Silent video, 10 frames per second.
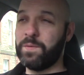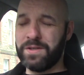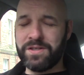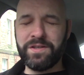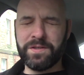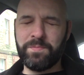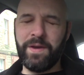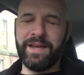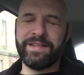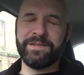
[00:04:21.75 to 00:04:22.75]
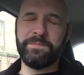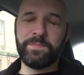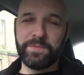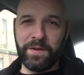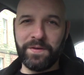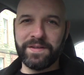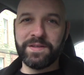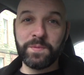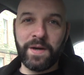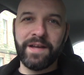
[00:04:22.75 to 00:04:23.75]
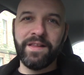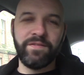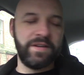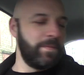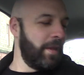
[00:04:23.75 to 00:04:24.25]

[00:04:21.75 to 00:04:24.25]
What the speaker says: which just makes it brilliant. It's why I love it.